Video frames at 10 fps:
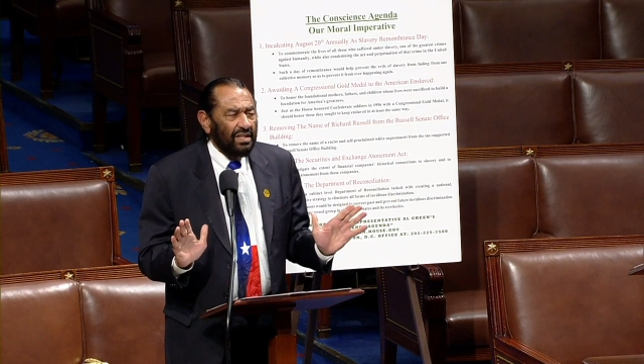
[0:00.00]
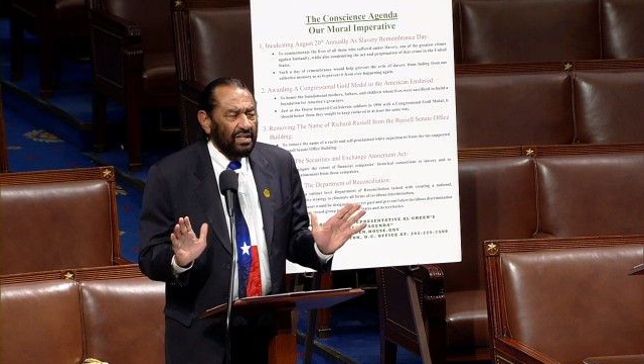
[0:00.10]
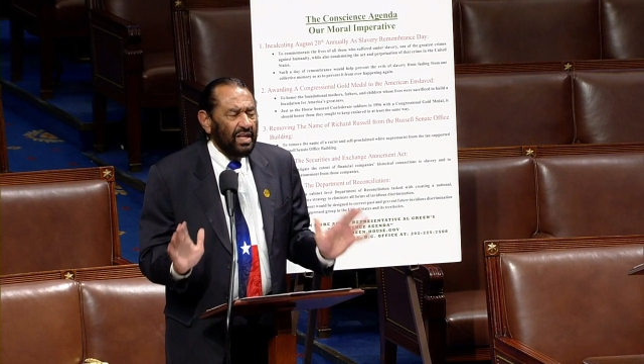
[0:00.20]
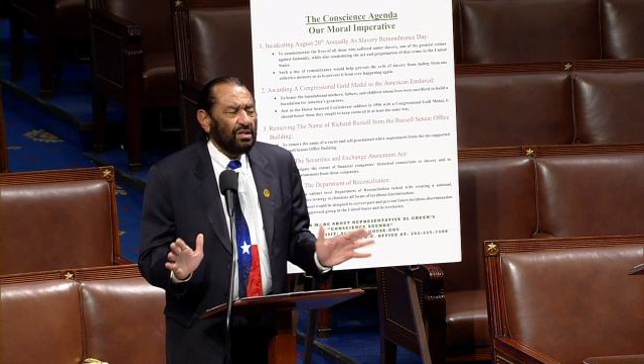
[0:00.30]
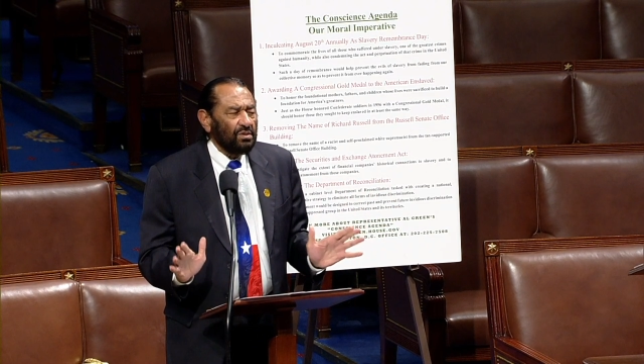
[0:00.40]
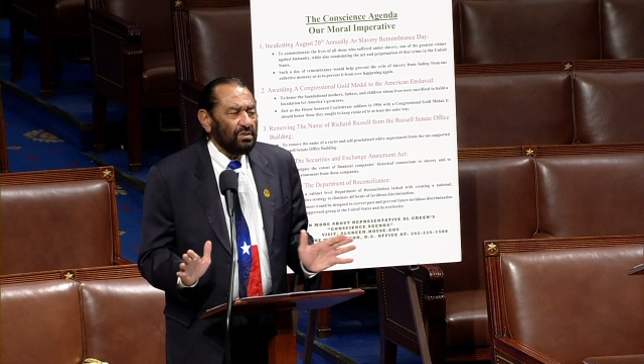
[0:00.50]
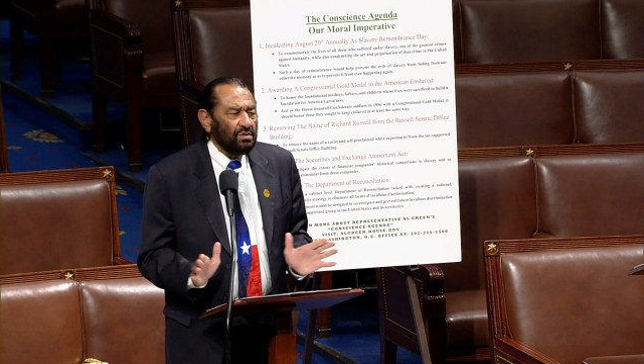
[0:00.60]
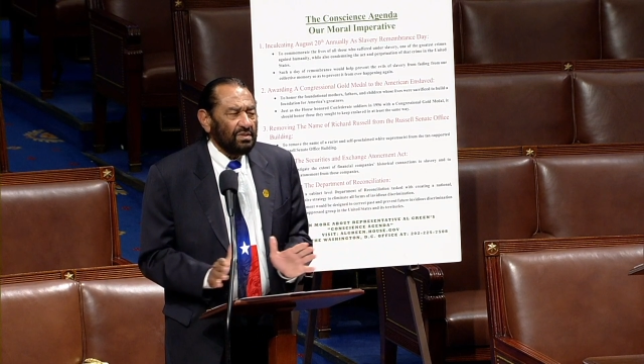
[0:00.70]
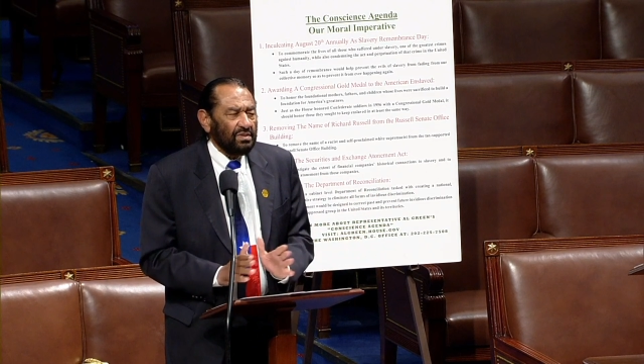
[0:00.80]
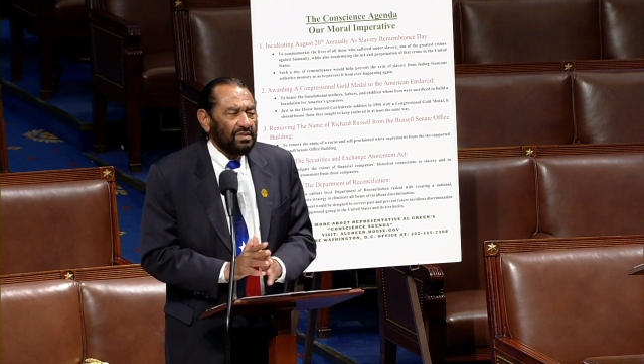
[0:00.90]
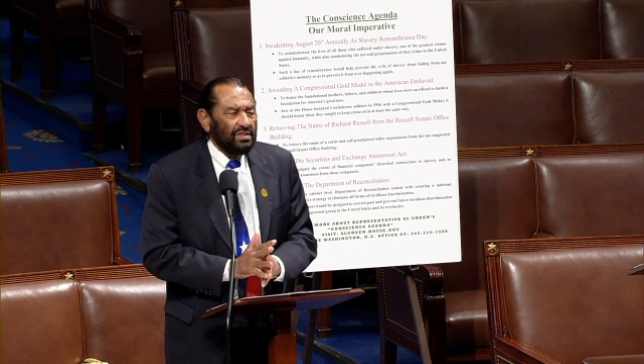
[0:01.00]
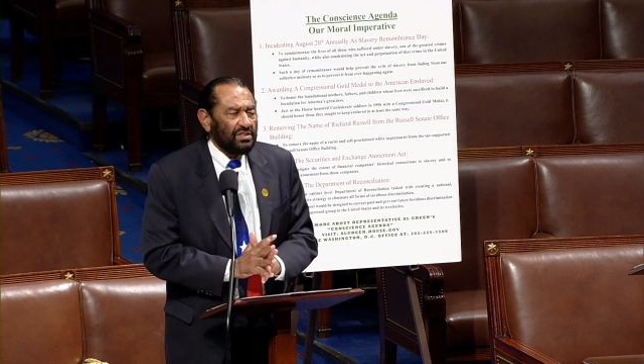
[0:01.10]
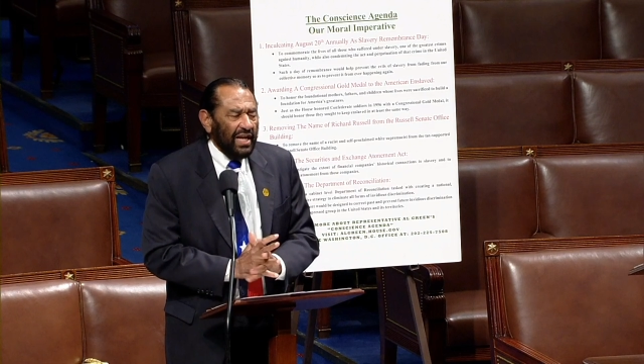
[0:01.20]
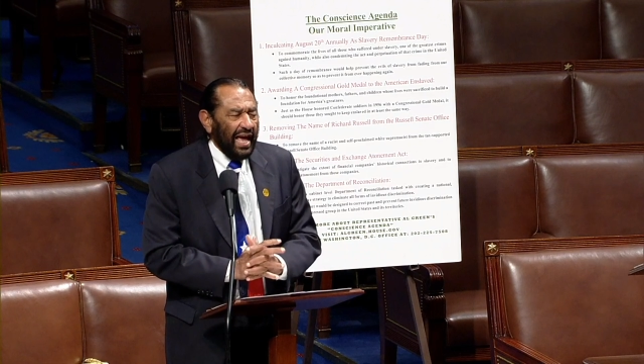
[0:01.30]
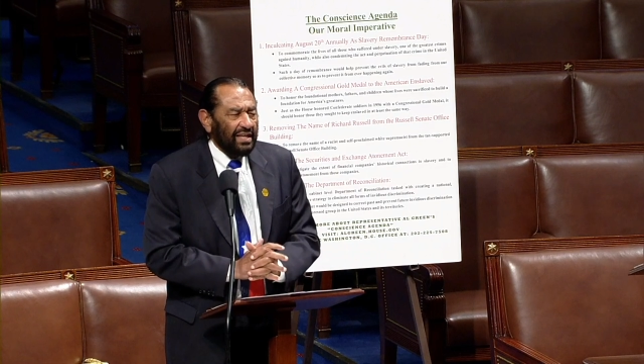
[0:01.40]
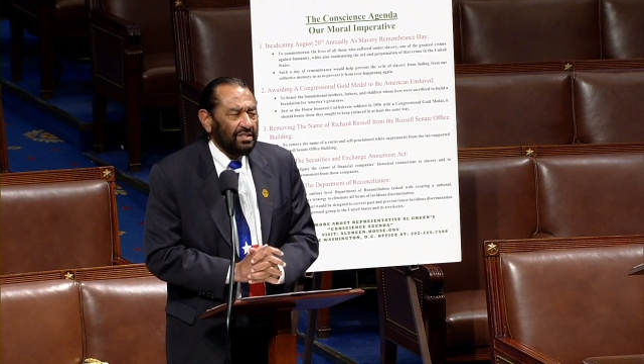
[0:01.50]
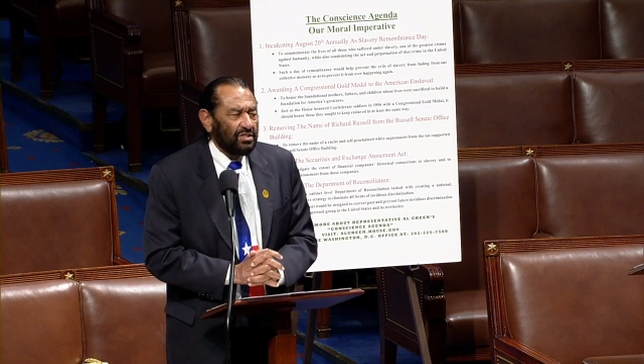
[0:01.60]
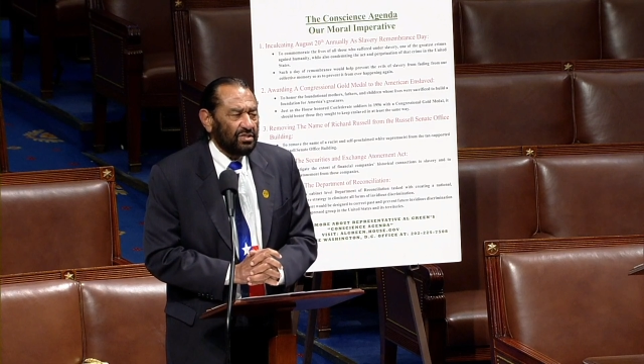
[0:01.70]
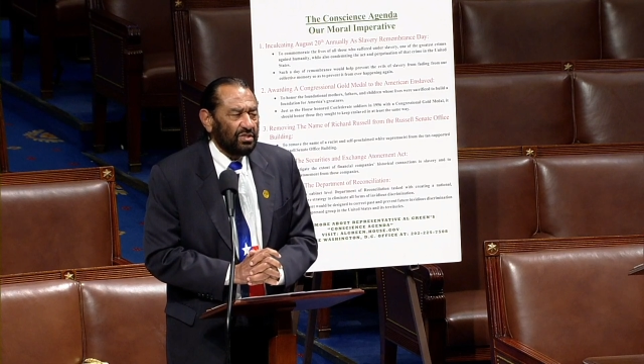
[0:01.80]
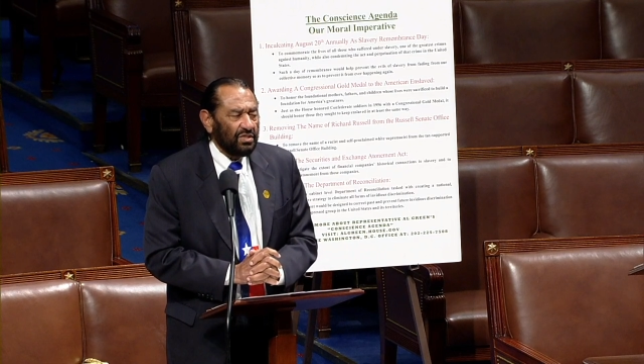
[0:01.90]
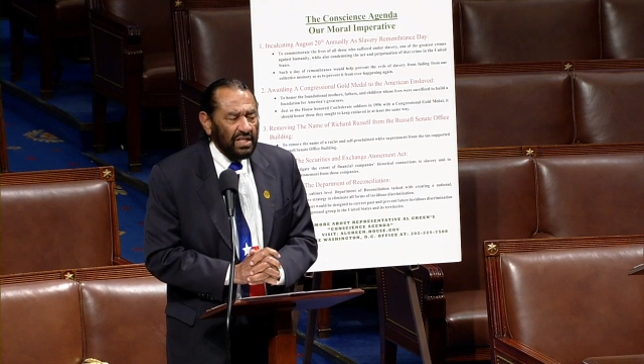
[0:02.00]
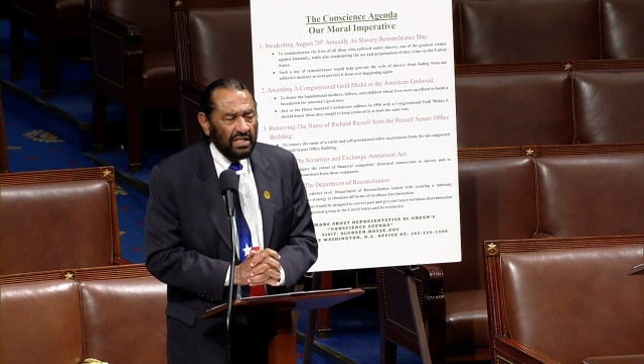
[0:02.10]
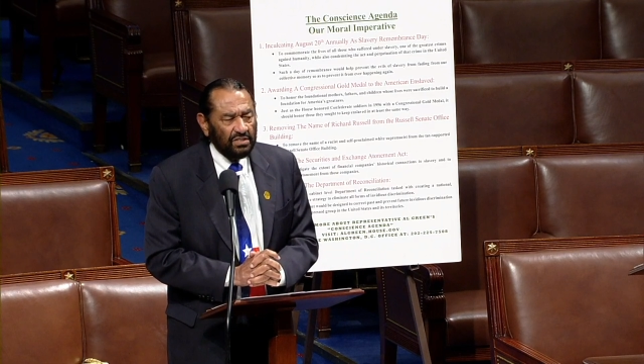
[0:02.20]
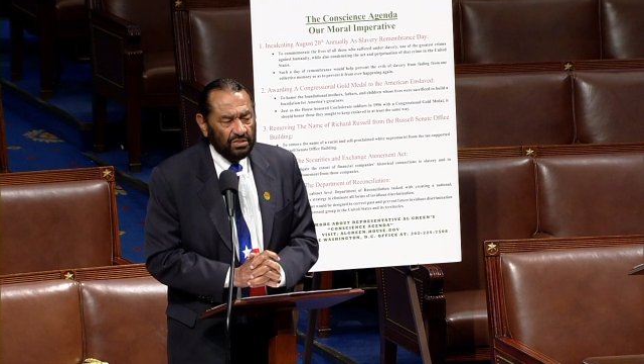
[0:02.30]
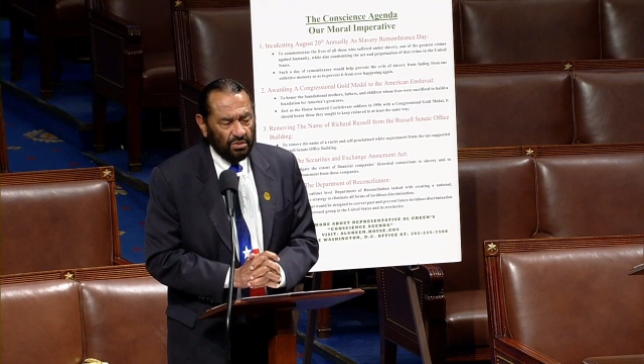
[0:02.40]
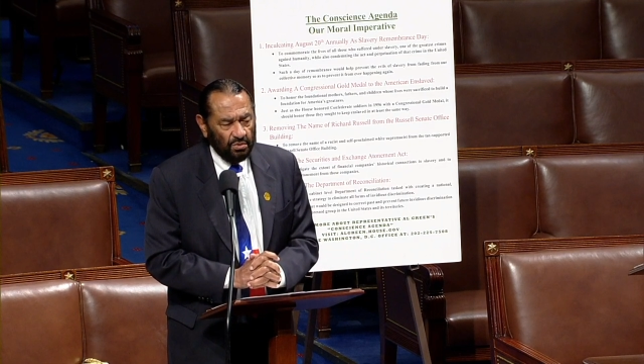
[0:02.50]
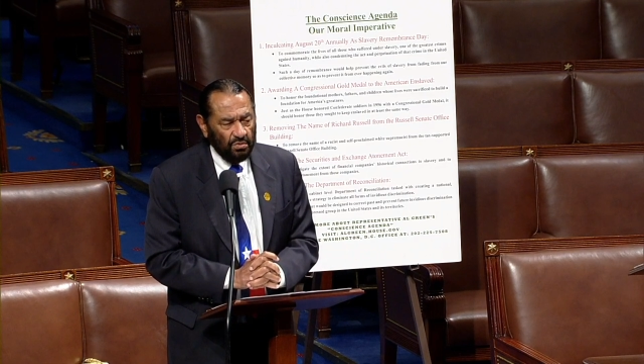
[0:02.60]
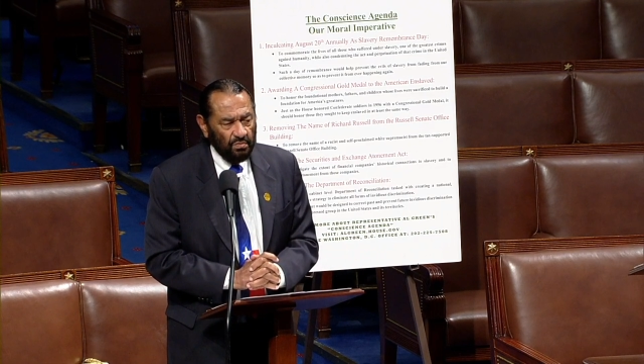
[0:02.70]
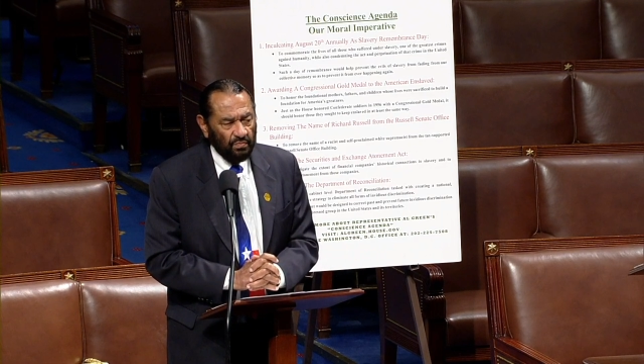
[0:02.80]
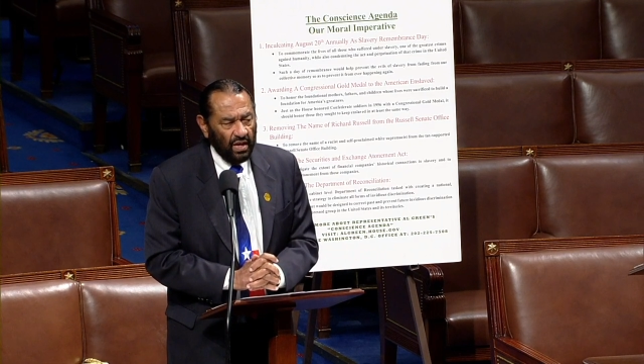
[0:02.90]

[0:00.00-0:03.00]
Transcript: little challenge to these two